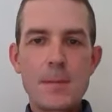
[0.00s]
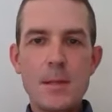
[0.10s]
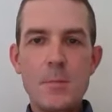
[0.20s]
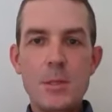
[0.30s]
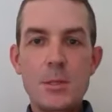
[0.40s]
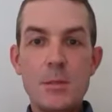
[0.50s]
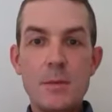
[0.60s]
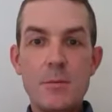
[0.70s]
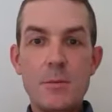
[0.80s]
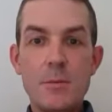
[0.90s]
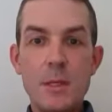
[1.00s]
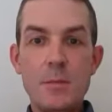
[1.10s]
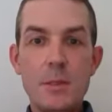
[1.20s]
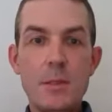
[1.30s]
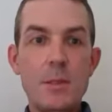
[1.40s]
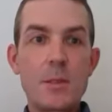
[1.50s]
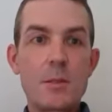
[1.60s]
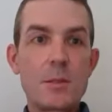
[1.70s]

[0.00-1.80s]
a bunch of different reading materials.